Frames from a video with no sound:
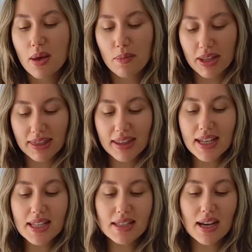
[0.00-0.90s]
But
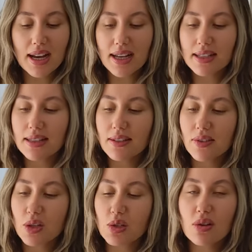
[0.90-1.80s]
these guys,
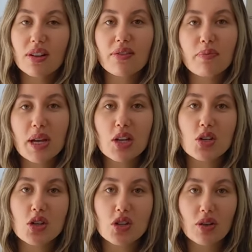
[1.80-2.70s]
they're sort of
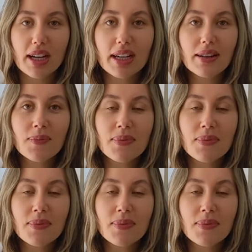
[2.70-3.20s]
beigeish green.